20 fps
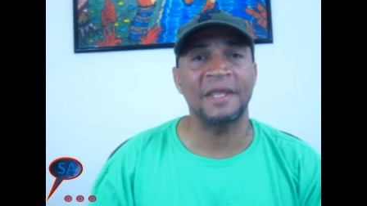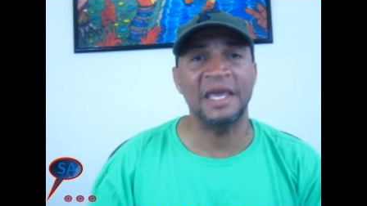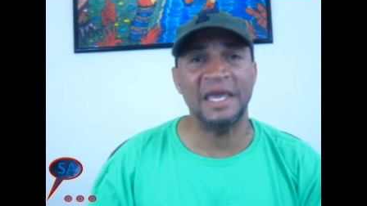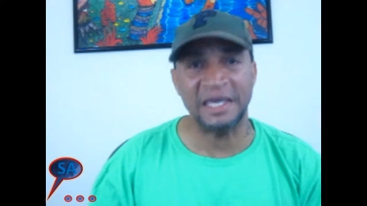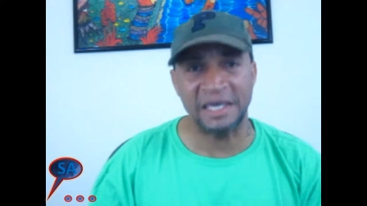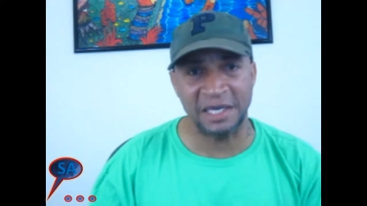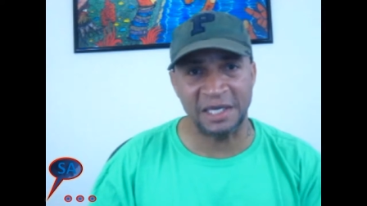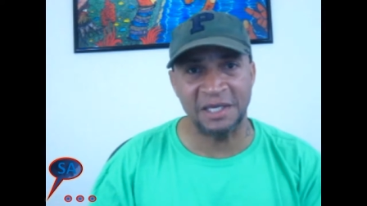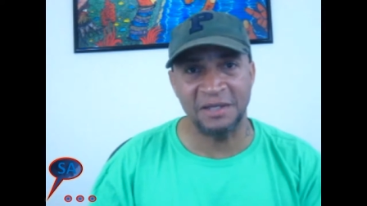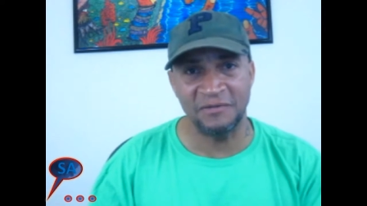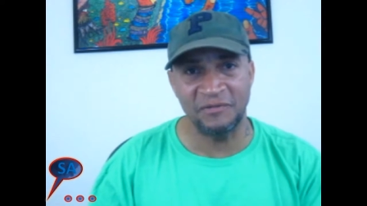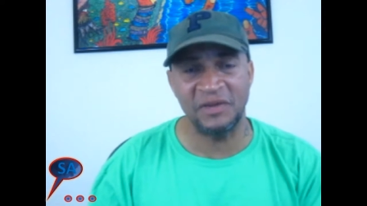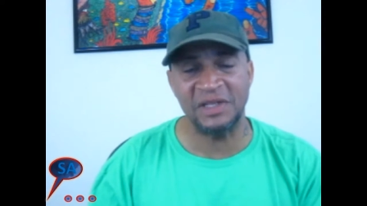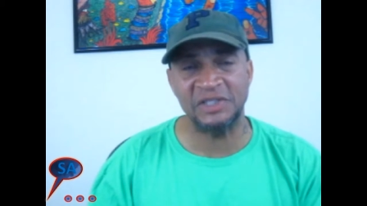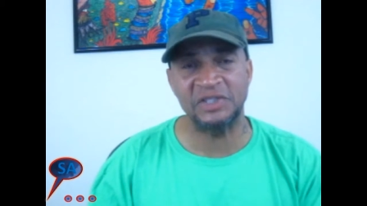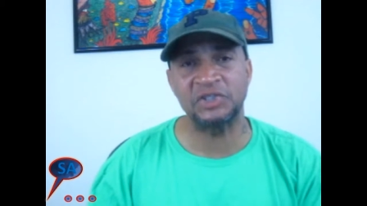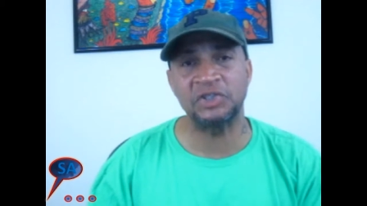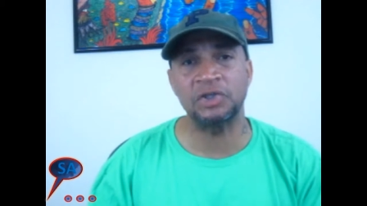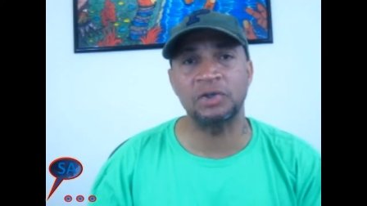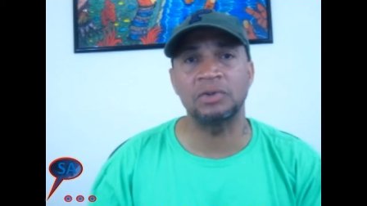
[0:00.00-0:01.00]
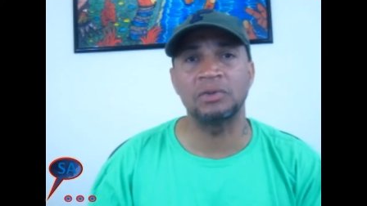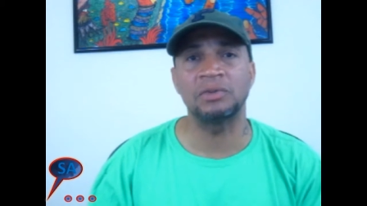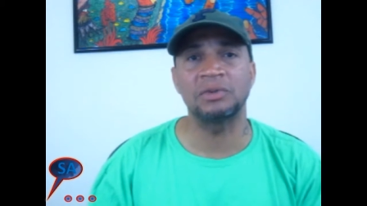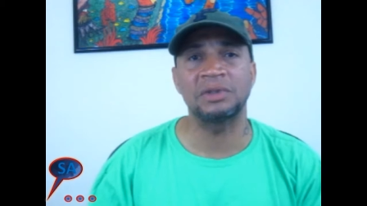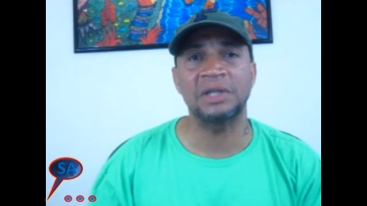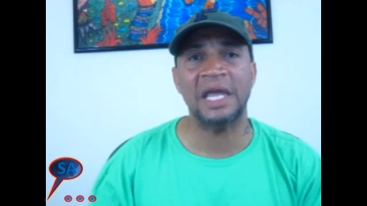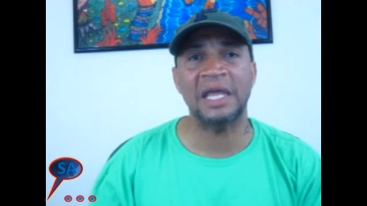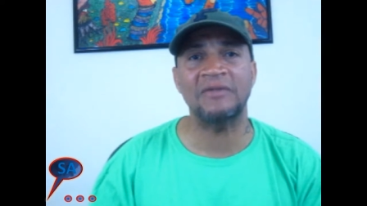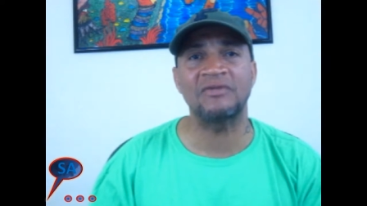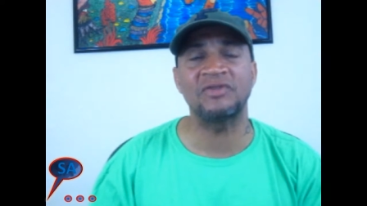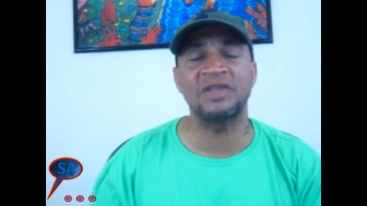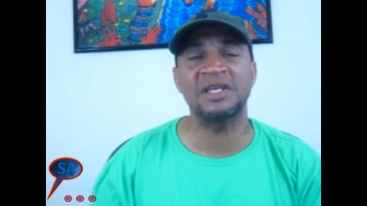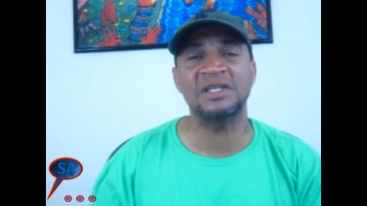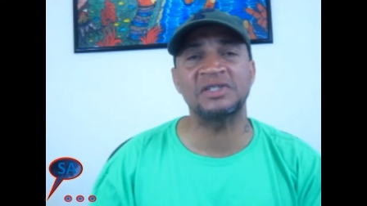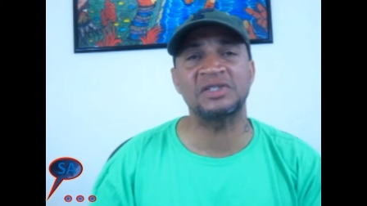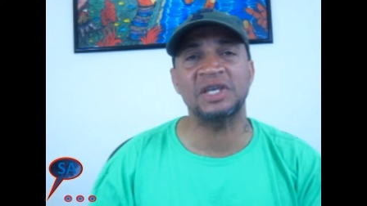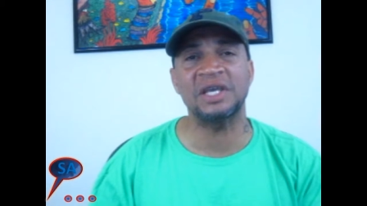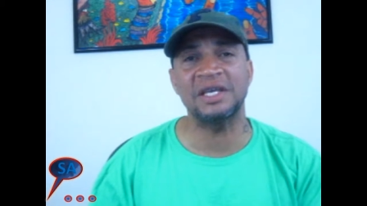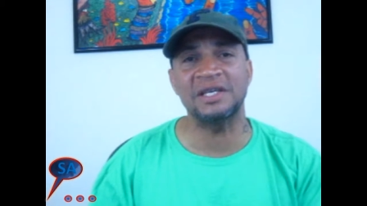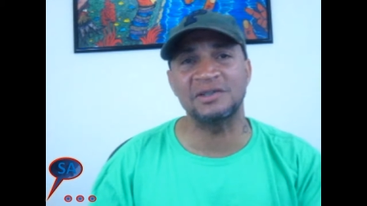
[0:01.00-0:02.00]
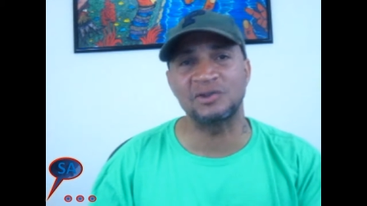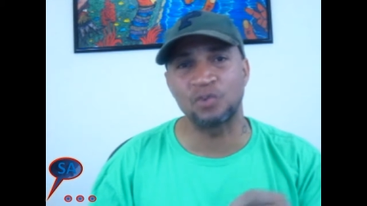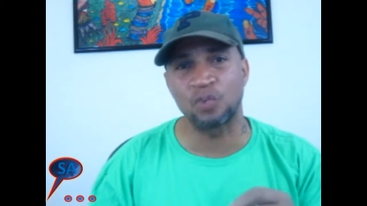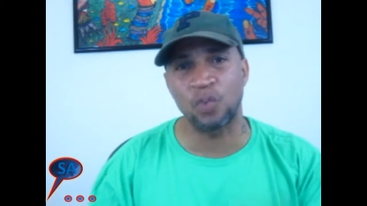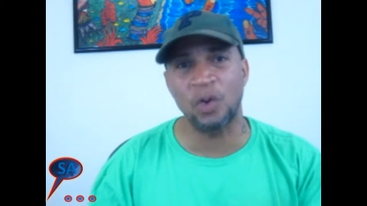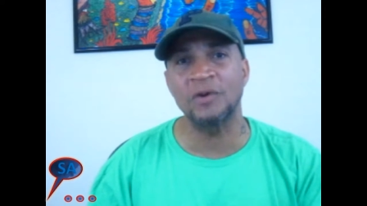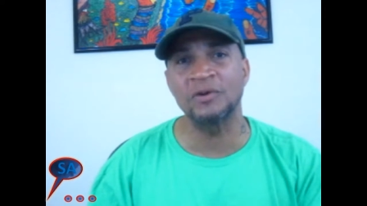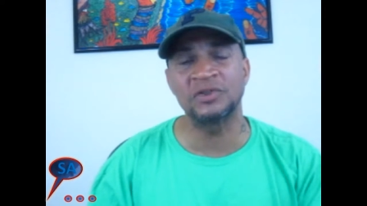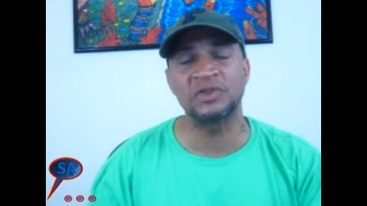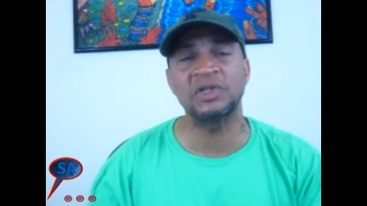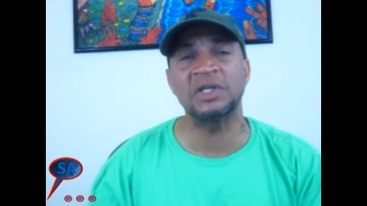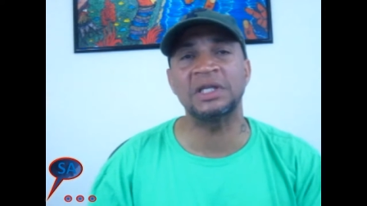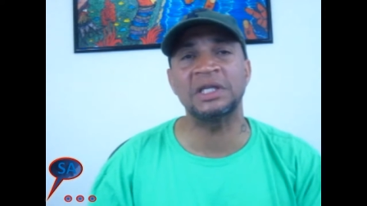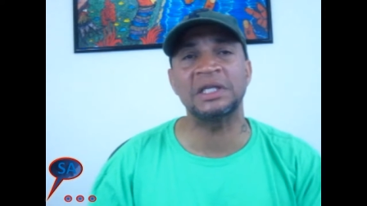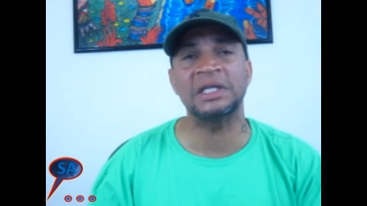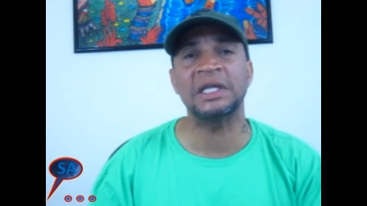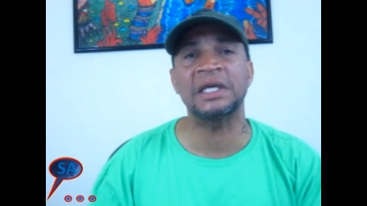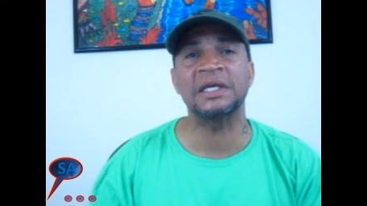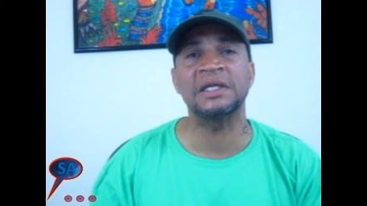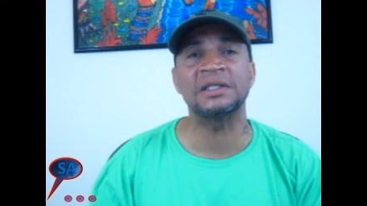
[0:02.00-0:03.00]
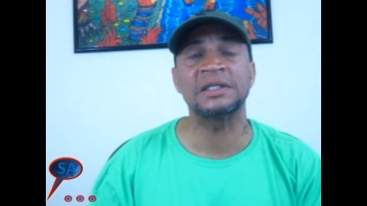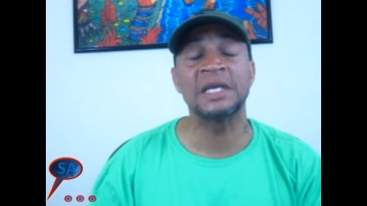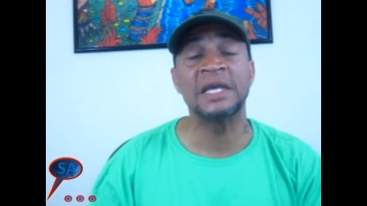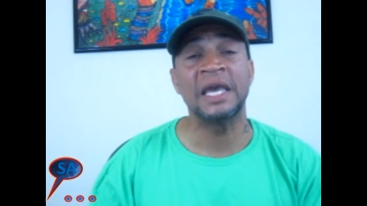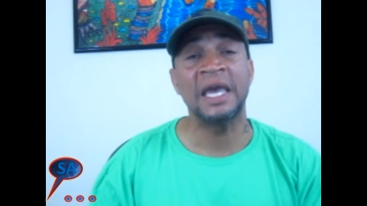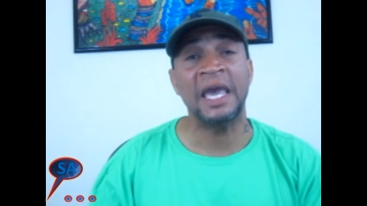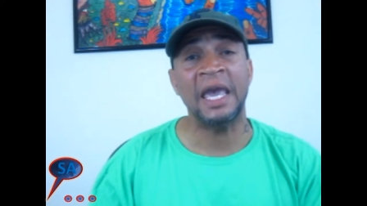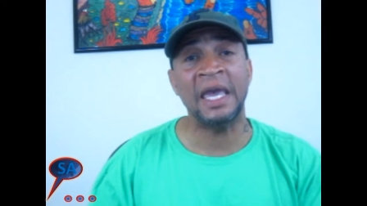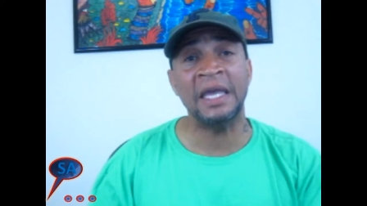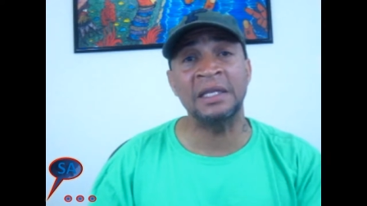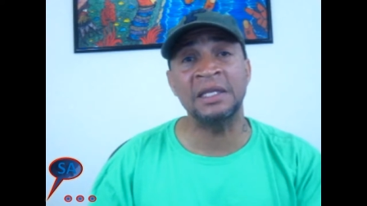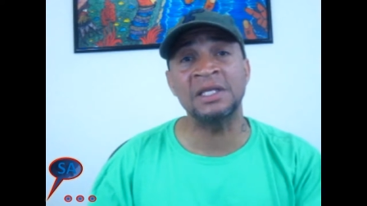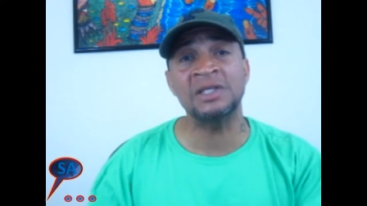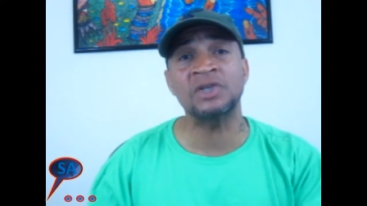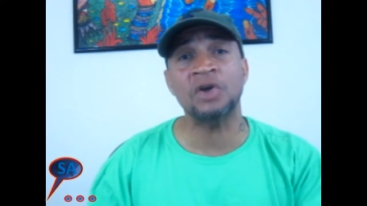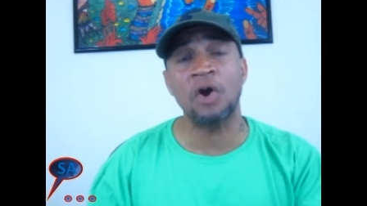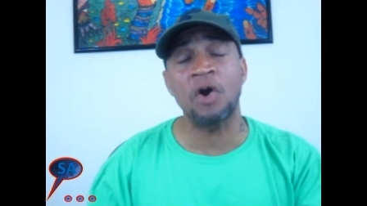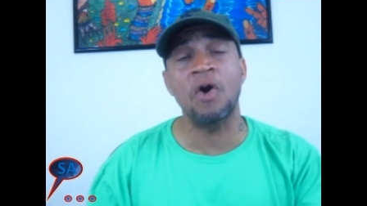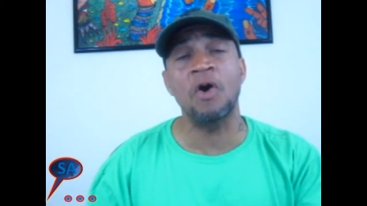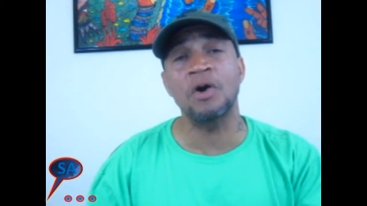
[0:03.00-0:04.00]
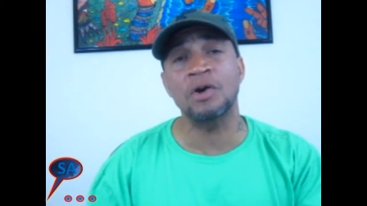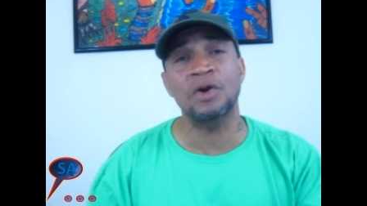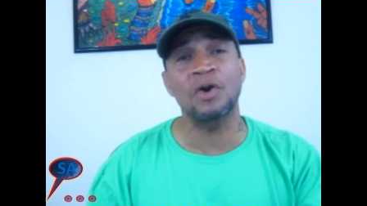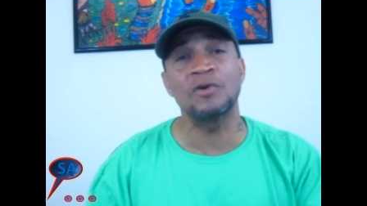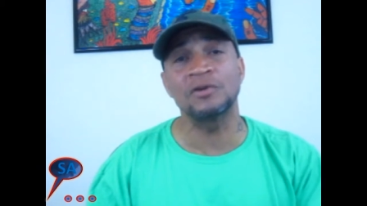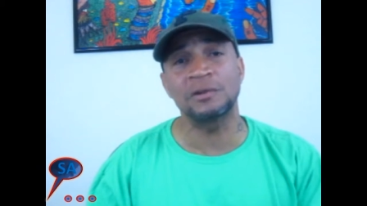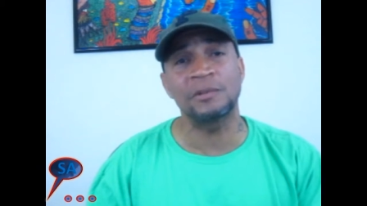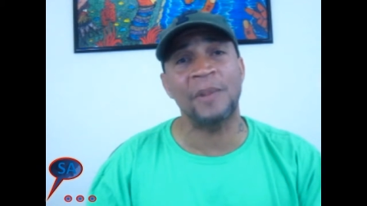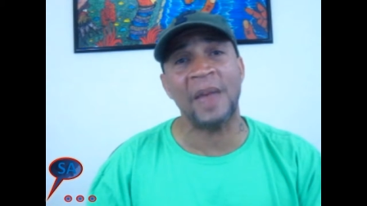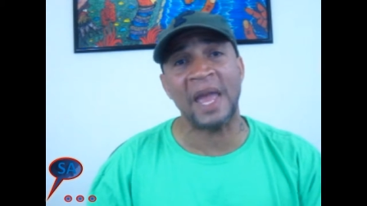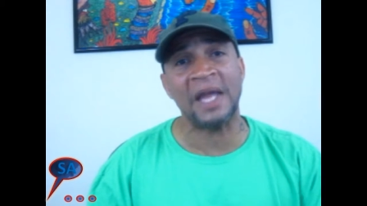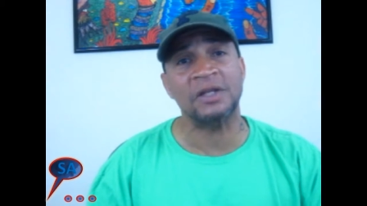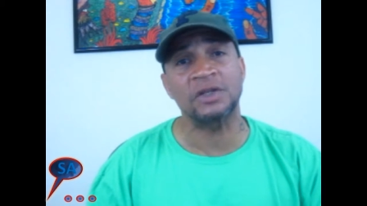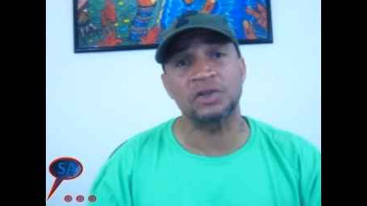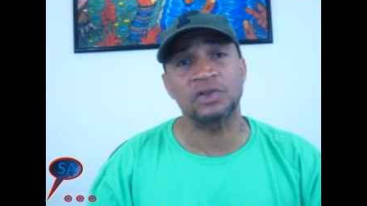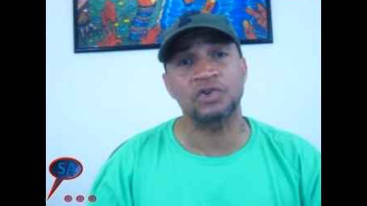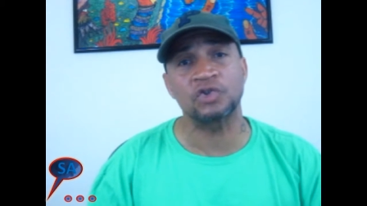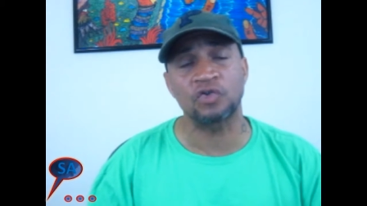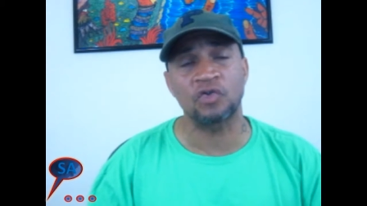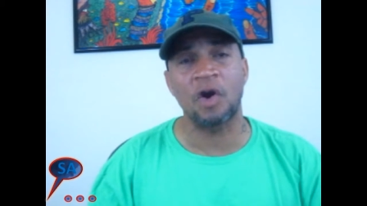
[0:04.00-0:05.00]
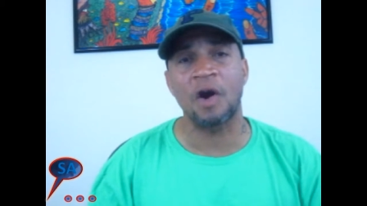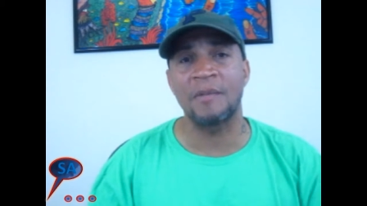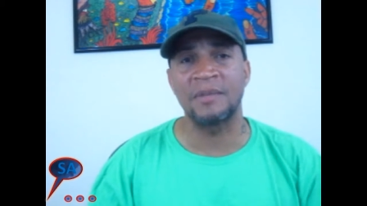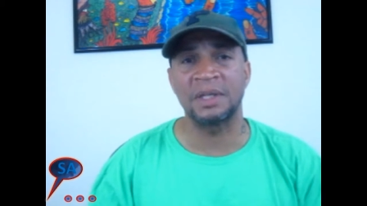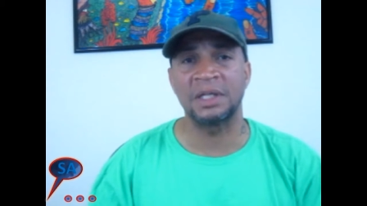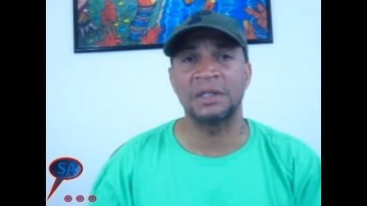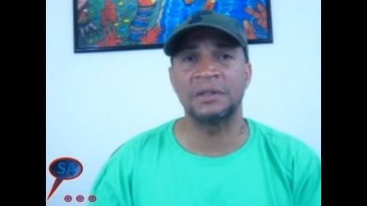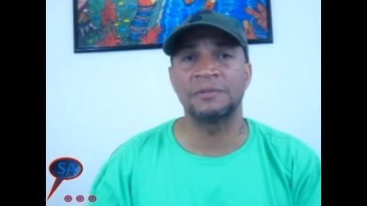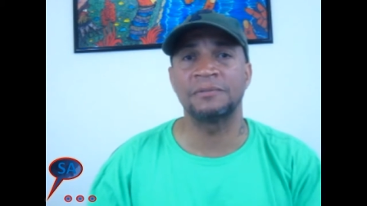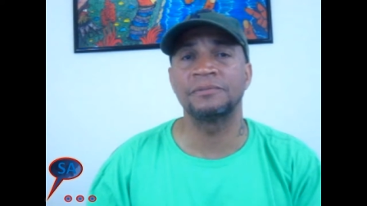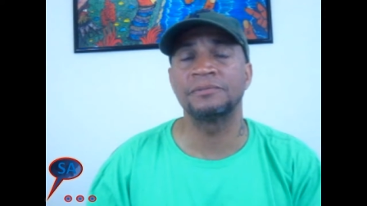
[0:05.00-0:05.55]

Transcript: It can convince you that this is worse than it is. And this all goes back to trauma.